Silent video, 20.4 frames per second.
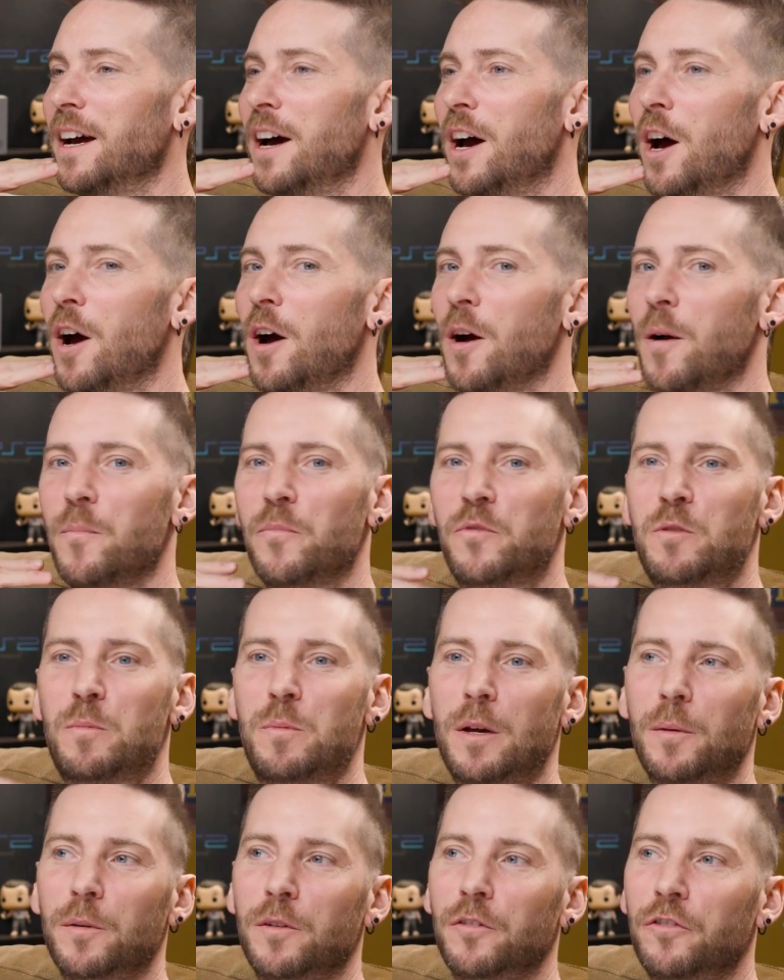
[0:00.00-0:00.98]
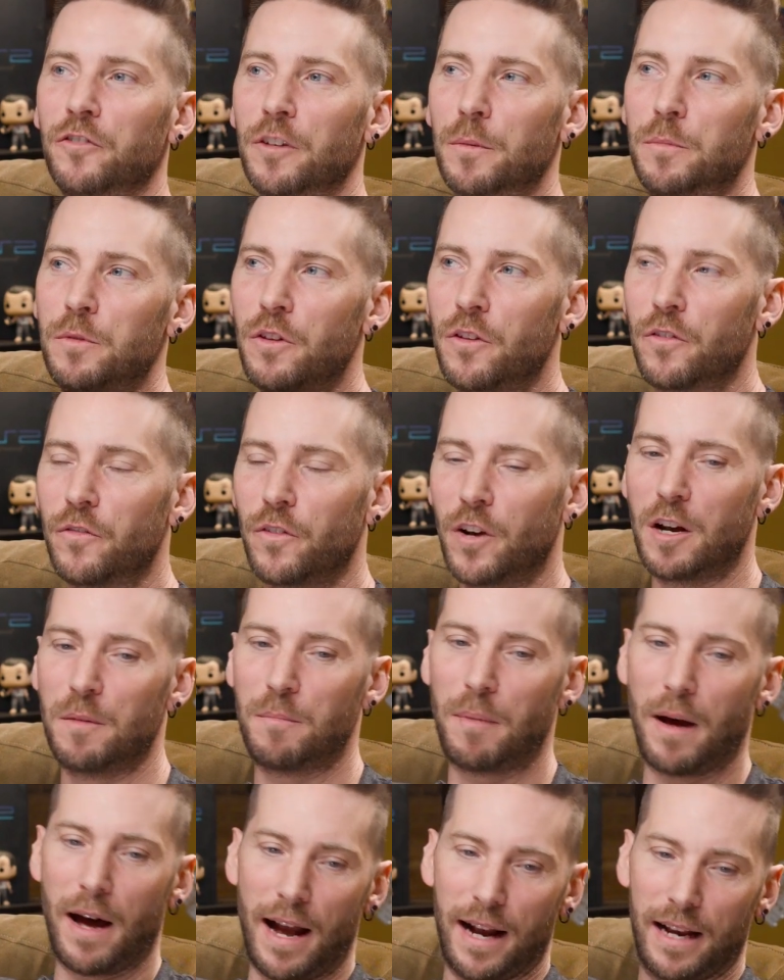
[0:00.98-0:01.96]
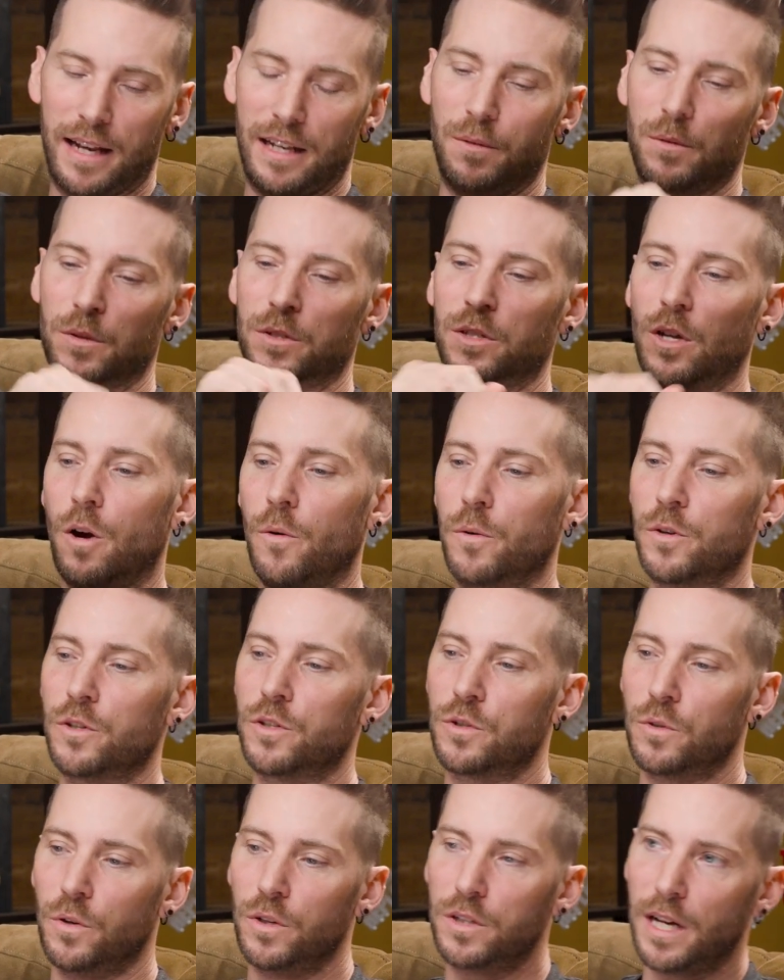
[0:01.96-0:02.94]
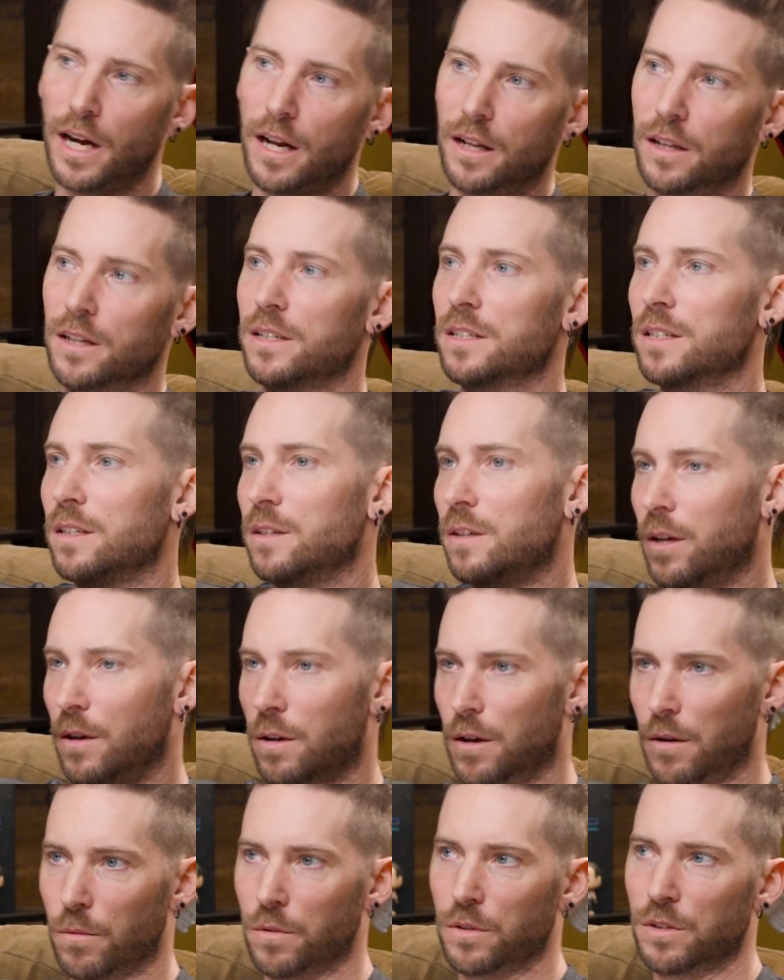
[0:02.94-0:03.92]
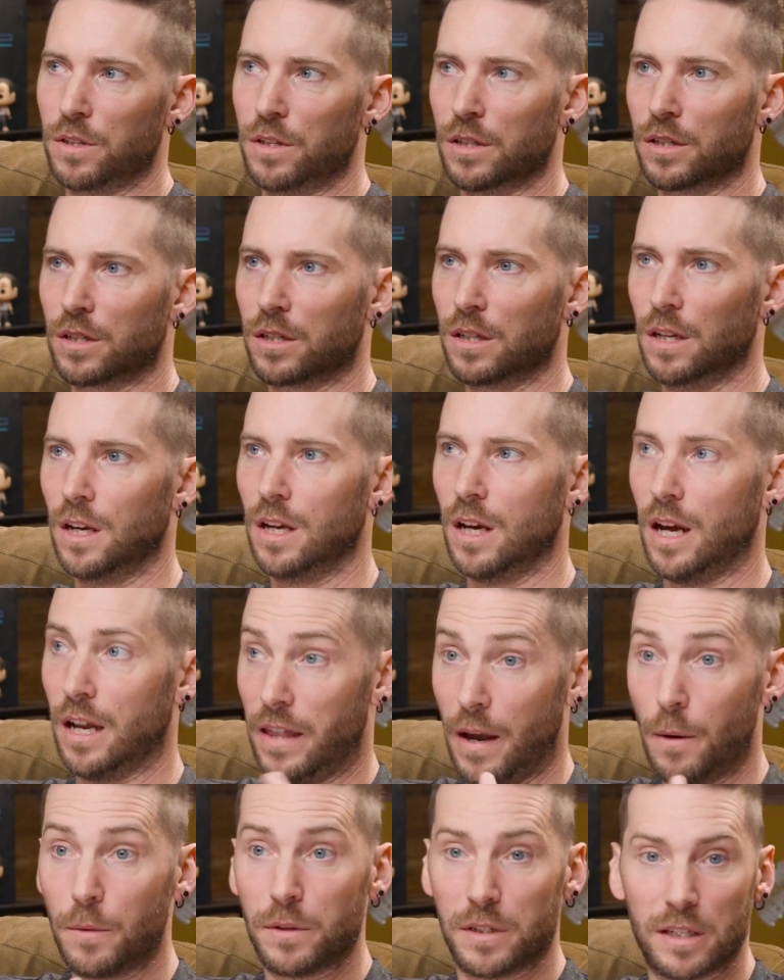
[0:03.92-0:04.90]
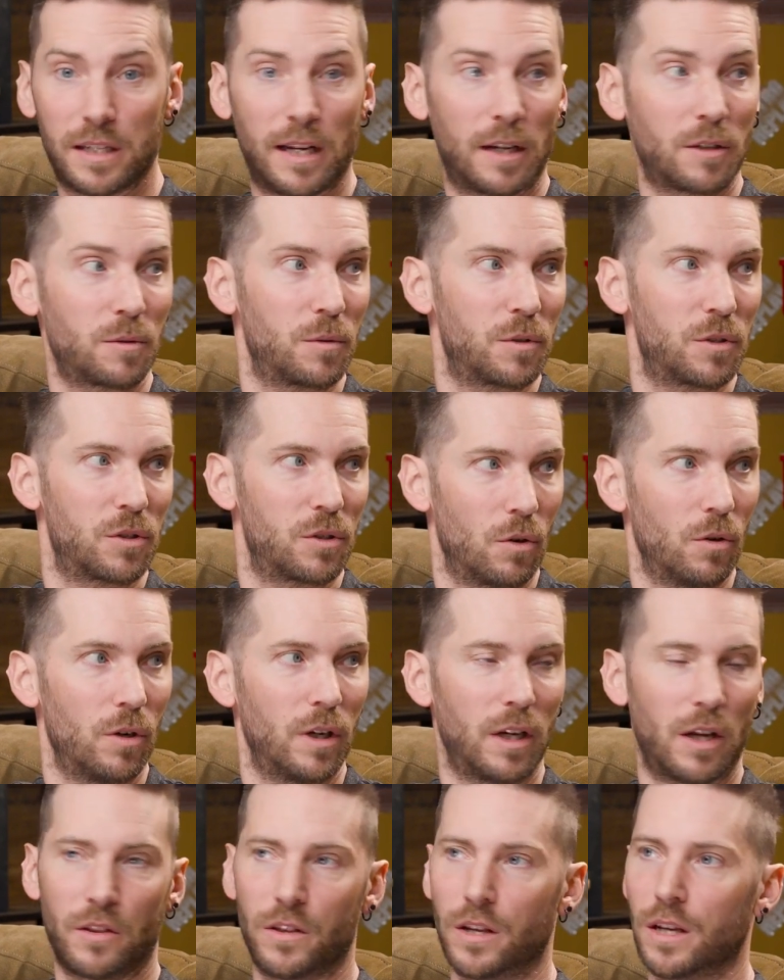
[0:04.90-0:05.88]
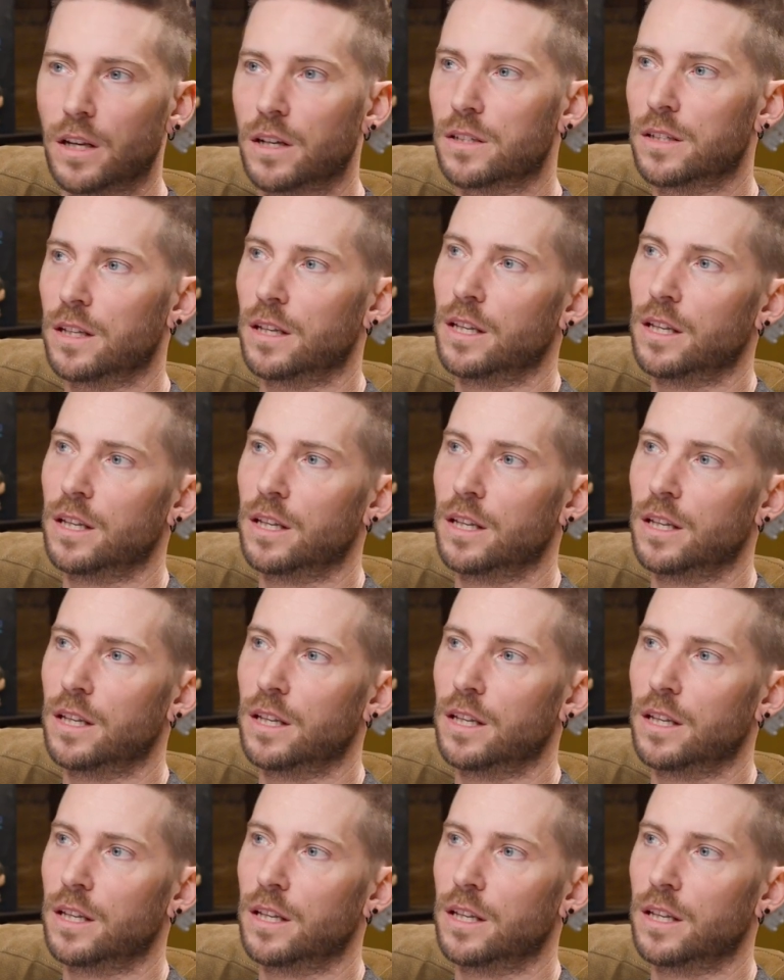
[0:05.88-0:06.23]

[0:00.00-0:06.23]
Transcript: To be able to flip through the very back, and it was always George Atlas, and it was this. That was his actual story, I think, is